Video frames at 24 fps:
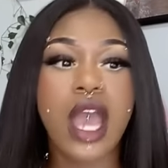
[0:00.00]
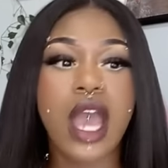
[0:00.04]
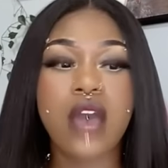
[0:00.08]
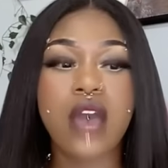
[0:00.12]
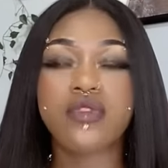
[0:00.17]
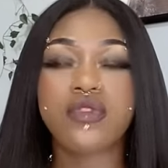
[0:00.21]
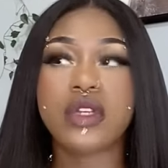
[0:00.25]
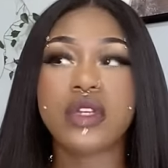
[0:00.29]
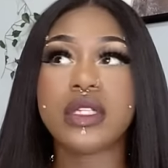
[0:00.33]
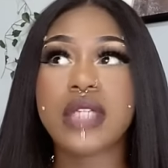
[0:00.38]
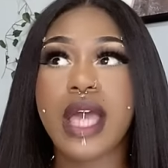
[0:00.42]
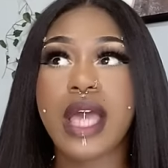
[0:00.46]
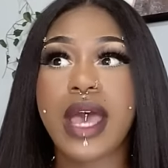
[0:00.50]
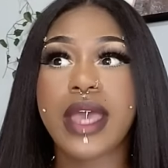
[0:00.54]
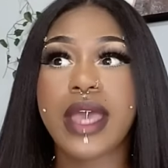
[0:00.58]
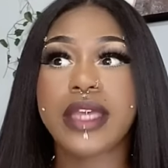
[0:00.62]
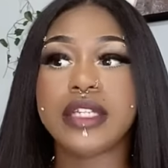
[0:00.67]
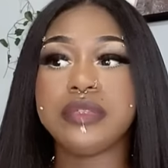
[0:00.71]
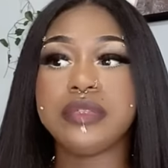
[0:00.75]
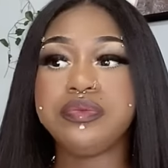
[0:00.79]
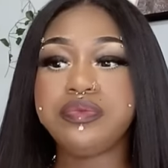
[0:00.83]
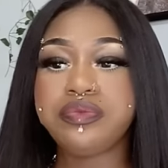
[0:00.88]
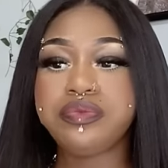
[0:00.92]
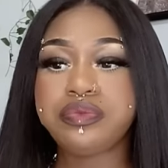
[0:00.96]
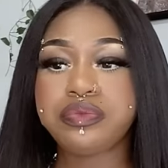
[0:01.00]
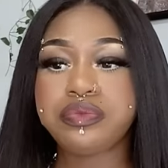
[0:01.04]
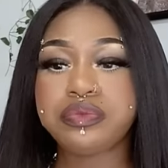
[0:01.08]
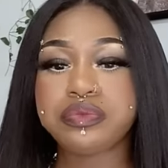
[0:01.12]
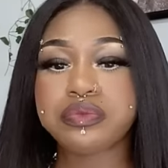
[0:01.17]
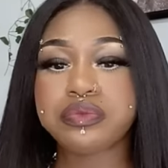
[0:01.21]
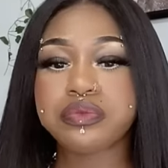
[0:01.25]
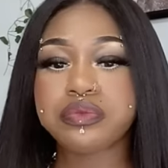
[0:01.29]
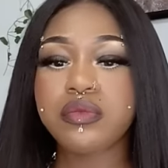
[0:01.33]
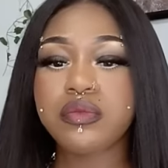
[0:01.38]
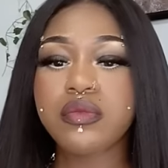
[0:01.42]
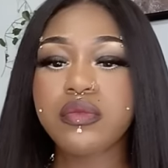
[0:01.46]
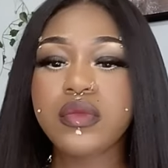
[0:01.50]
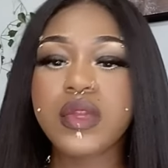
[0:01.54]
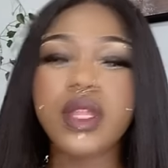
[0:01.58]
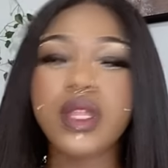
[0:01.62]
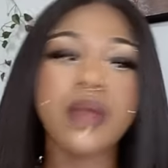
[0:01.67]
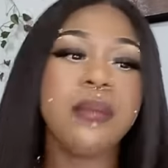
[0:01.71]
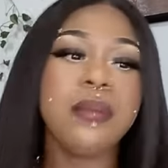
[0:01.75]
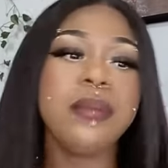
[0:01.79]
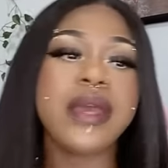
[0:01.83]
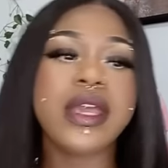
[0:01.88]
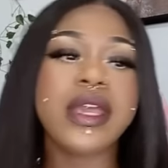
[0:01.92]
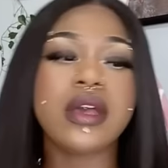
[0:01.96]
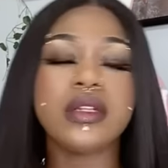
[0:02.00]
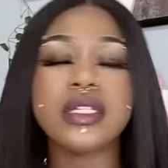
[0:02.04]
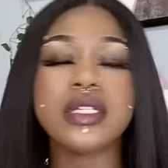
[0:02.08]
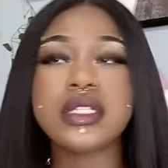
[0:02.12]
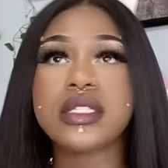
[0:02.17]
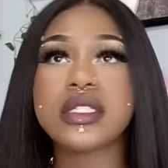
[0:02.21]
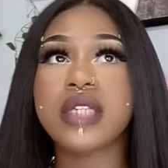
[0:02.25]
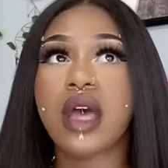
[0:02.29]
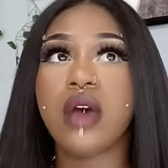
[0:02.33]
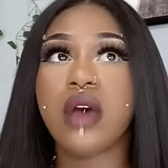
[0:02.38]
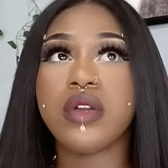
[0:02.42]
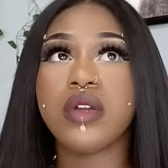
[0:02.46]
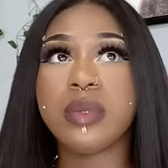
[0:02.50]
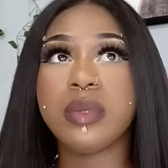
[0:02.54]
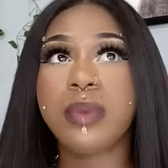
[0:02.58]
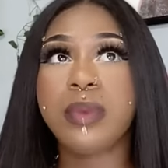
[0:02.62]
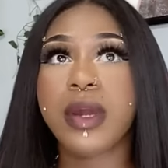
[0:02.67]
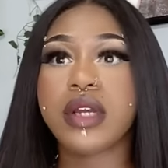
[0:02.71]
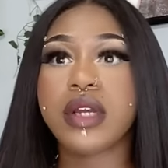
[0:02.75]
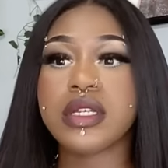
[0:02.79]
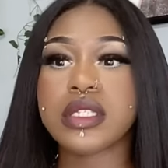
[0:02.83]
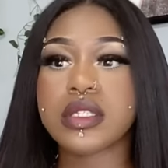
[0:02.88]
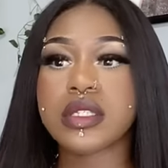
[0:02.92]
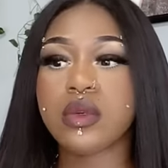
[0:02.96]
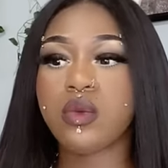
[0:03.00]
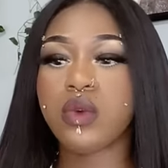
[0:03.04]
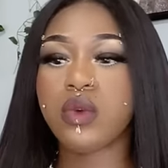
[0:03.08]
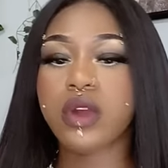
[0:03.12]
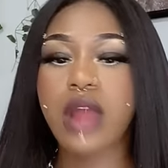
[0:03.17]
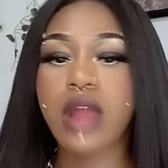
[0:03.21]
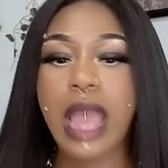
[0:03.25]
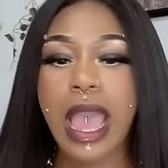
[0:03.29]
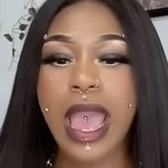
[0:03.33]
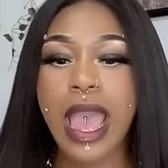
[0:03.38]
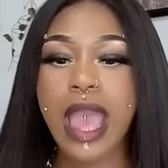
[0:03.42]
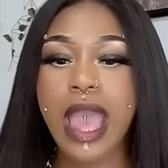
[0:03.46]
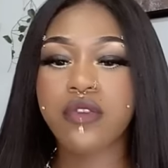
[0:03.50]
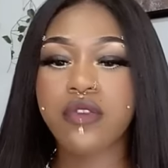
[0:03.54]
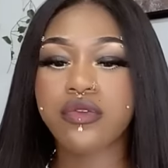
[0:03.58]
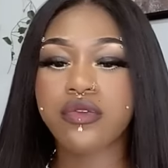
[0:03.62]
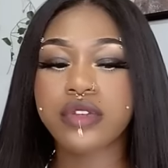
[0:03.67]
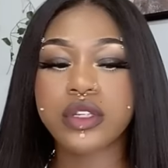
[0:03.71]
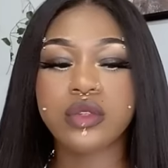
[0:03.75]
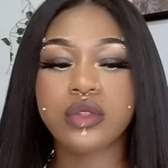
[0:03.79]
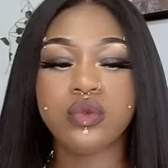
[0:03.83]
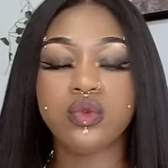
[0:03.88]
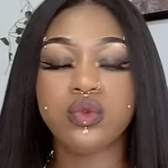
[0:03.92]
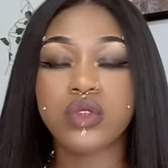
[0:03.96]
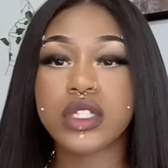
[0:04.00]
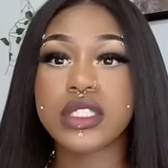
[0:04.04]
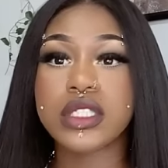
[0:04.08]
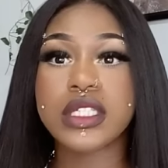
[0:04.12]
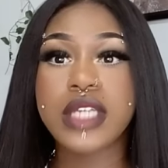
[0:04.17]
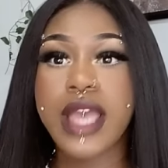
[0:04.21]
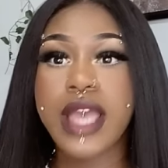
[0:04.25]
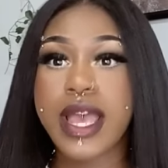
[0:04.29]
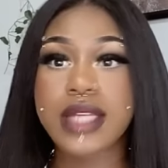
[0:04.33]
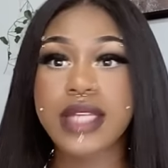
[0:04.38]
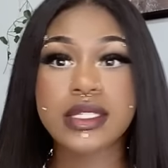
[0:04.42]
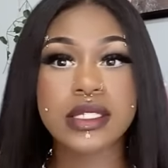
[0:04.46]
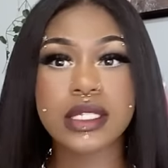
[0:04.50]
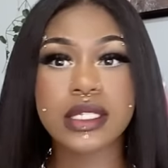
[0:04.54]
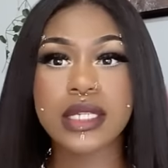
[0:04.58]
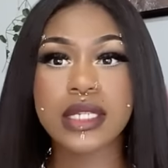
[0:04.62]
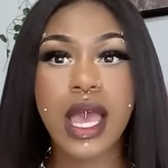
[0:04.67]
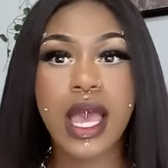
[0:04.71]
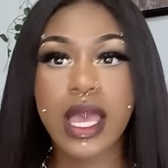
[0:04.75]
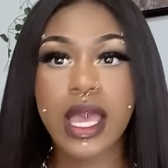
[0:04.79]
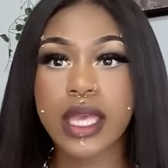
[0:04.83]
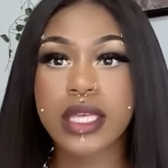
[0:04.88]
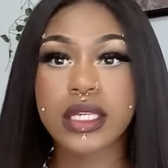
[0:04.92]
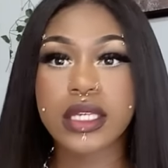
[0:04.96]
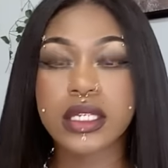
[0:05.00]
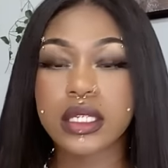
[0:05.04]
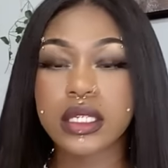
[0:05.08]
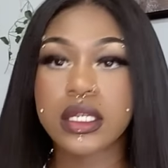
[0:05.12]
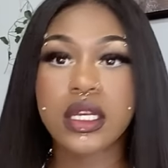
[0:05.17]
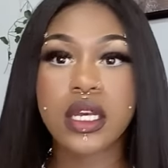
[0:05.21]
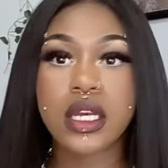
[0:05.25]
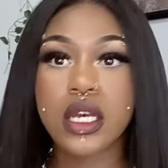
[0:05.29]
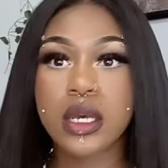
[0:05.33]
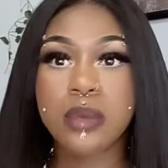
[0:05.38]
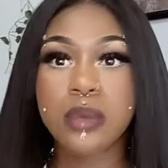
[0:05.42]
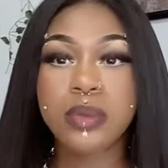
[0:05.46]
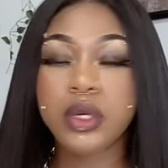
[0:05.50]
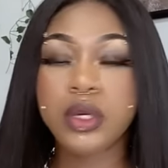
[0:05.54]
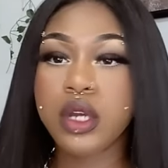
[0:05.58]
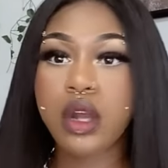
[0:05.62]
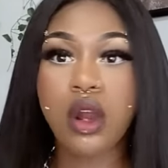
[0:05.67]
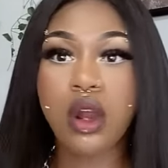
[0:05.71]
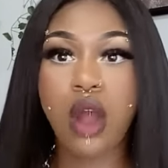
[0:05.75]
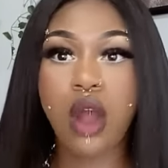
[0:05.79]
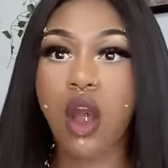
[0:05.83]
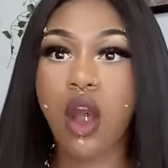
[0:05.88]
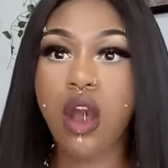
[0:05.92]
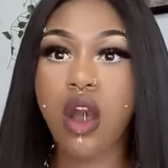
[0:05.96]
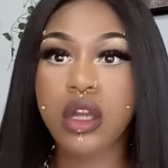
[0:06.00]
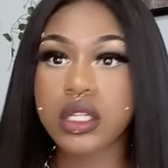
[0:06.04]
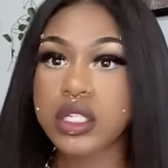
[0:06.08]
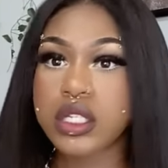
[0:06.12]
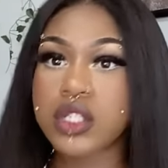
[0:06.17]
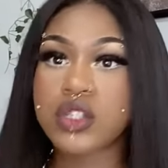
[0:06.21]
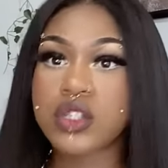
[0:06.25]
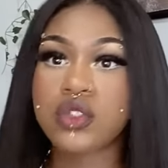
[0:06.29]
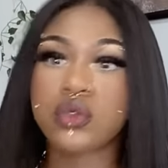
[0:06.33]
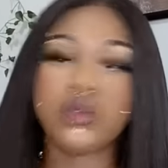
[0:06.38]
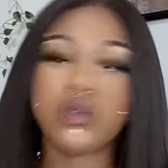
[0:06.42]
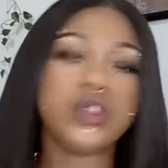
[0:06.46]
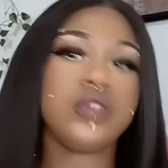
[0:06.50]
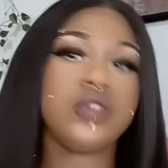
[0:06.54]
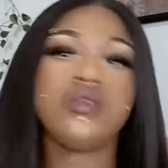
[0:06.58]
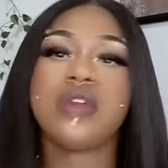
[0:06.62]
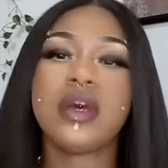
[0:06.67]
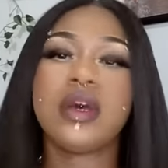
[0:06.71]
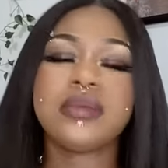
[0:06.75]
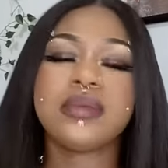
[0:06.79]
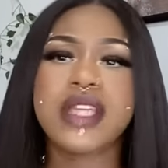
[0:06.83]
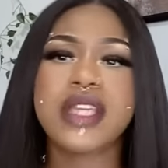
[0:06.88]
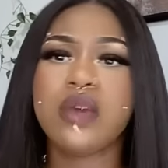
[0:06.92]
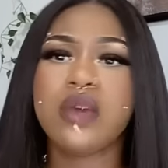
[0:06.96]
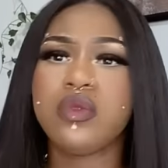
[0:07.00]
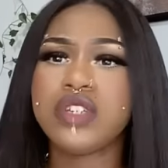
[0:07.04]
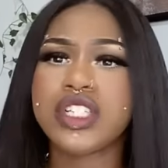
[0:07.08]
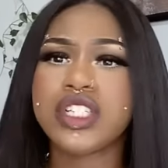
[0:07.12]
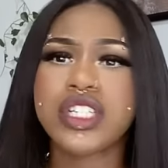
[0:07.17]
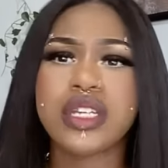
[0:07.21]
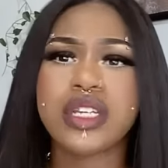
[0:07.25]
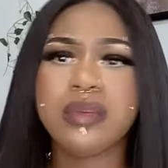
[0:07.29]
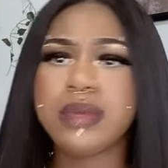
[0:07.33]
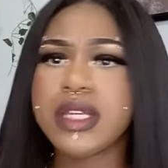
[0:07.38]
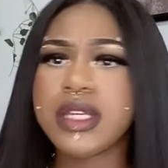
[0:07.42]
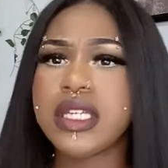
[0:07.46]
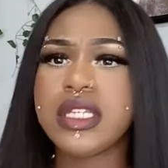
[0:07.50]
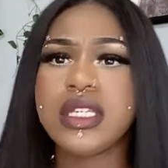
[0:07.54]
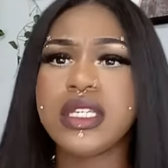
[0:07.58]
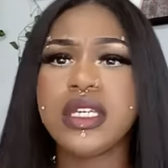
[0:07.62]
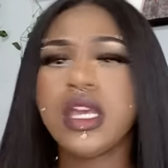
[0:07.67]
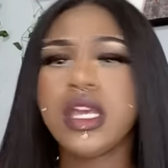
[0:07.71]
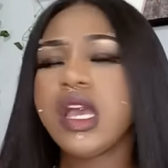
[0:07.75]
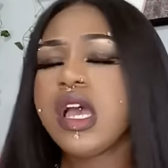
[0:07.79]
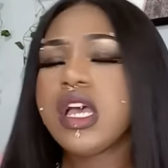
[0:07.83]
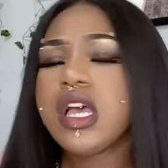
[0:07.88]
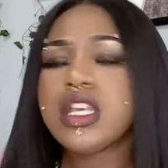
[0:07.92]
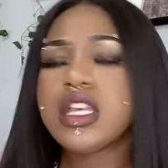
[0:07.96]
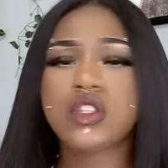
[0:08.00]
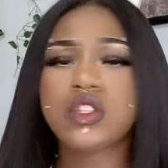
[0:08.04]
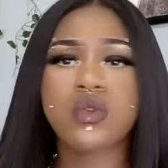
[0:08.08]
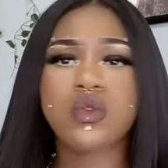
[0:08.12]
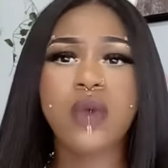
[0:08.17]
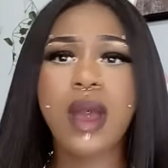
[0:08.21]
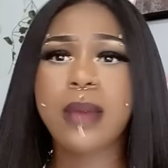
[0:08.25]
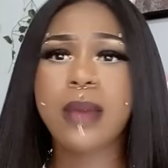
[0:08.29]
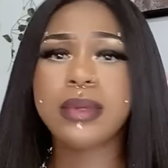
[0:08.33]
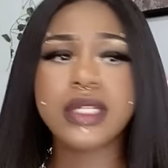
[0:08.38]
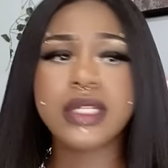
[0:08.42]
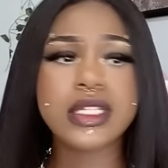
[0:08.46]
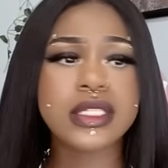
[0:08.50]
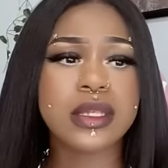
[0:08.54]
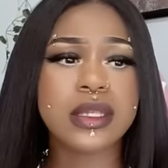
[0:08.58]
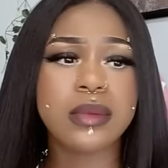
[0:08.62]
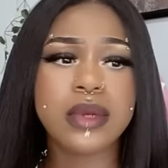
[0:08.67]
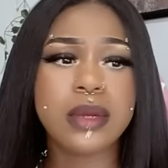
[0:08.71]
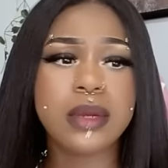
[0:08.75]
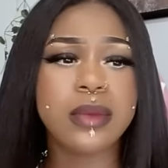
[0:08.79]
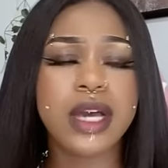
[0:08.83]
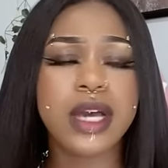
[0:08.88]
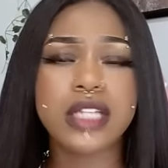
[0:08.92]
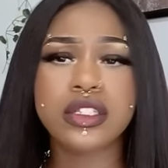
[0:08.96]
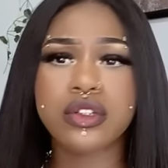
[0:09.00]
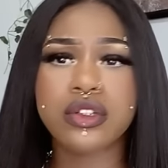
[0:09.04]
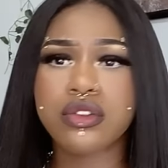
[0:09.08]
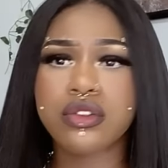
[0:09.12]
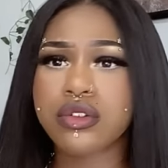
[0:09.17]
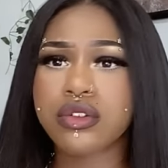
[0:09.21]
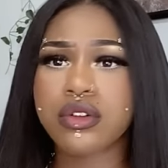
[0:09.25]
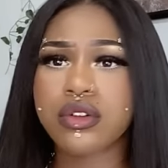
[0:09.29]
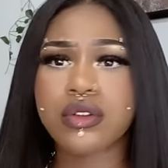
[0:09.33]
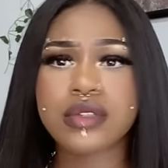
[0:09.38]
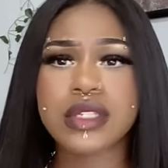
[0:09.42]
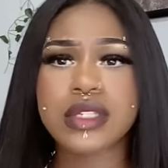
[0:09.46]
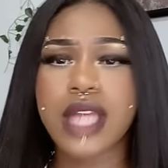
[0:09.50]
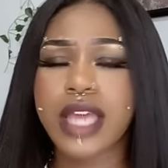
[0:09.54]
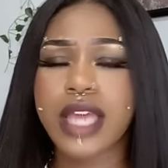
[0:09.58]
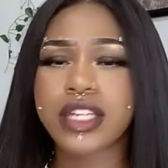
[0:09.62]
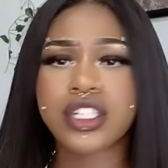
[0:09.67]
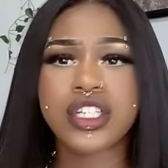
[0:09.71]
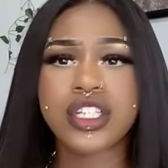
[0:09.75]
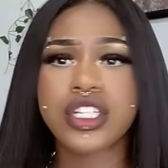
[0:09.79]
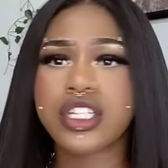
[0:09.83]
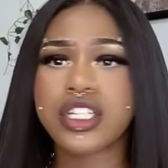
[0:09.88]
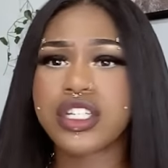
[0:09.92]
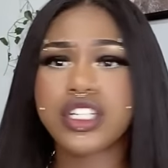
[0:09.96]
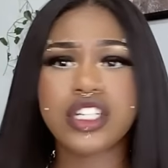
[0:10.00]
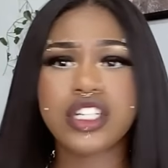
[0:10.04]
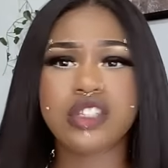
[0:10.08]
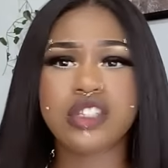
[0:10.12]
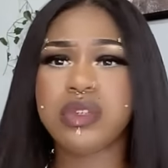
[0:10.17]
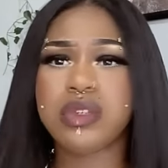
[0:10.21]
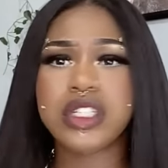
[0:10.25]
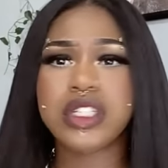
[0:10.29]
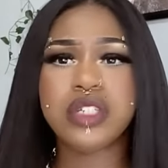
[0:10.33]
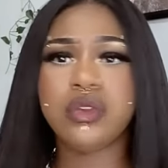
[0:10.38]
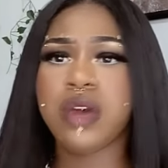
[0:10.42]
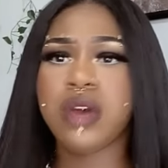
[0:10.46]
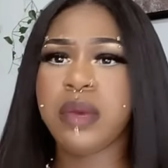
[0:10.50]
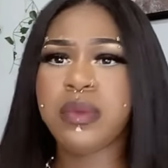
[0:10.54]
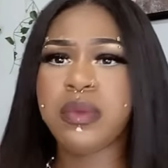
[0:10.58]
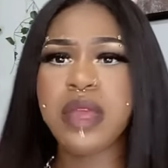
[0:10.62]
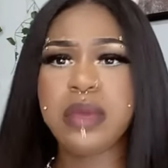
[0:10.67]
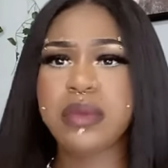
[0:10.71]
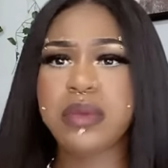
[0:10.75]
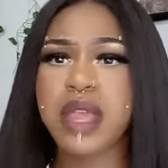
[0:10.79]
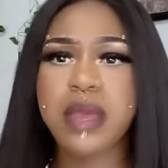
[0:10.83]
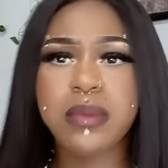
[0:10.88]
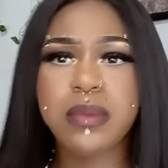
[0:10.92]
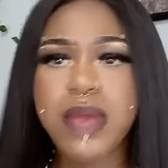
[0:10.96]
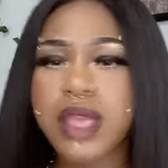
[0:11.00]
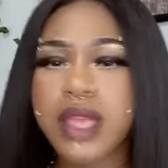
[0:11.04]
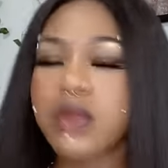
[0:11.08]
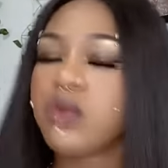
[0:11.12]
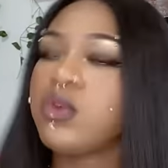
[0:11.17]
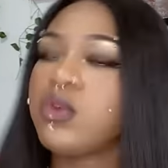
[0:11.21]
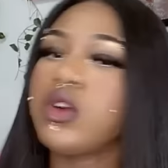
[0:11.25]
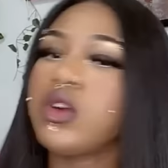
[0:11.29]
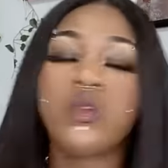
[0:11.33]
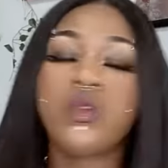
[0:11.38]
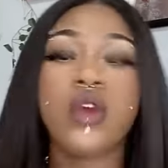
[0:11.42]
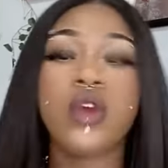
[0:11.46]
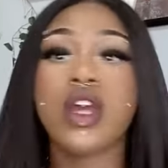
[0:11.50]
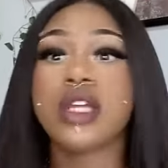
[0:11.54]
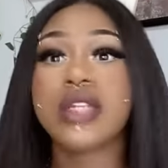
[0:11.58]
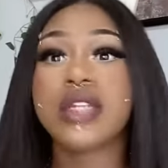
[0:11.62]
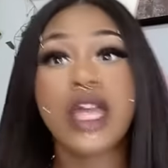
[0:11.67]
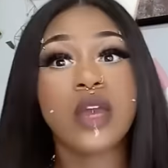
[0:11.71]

I feel like Mel is the only person where Ivory really has to like put her all into it. You know what I'm saying? When she be squabbling some of them other girls, like she could just really do it eh, eh, eh, real quick.